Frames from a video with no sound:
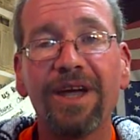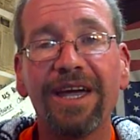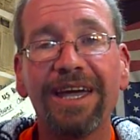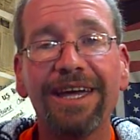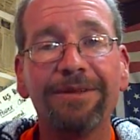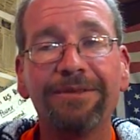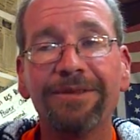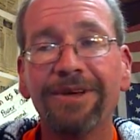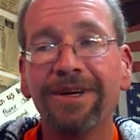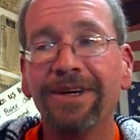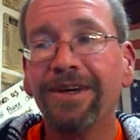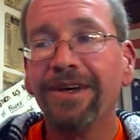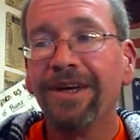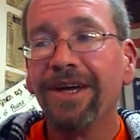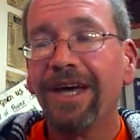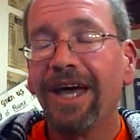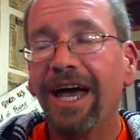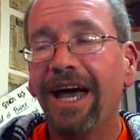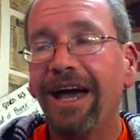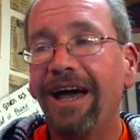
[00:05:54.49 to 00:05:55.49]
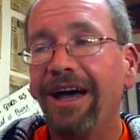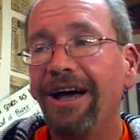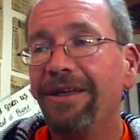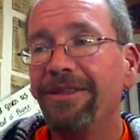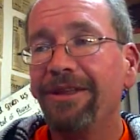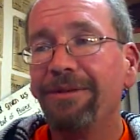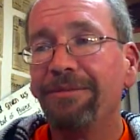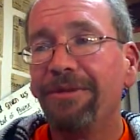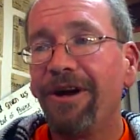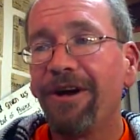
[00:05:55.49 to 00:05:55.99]
And uh,
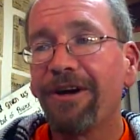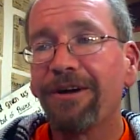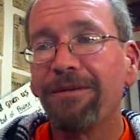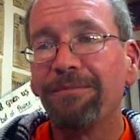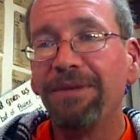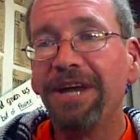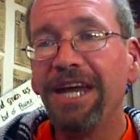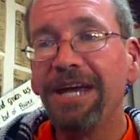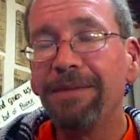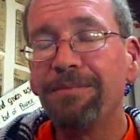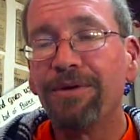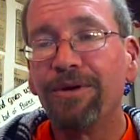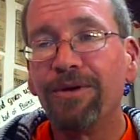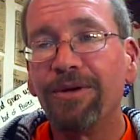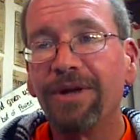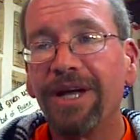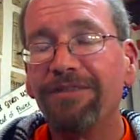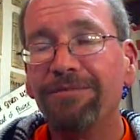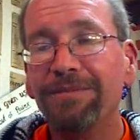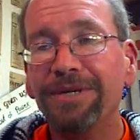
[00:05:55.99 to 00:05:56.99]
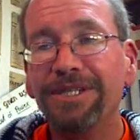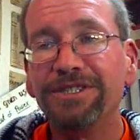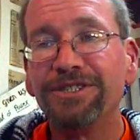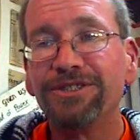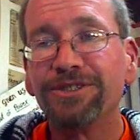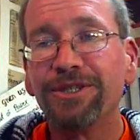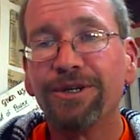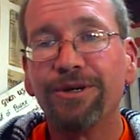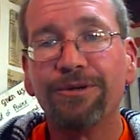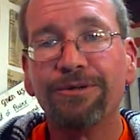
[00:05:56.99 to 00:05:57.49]
the American people have
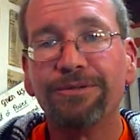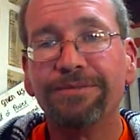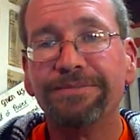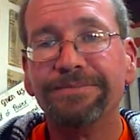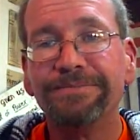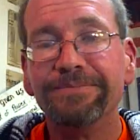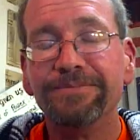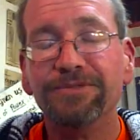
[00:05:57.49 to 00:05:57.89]
been so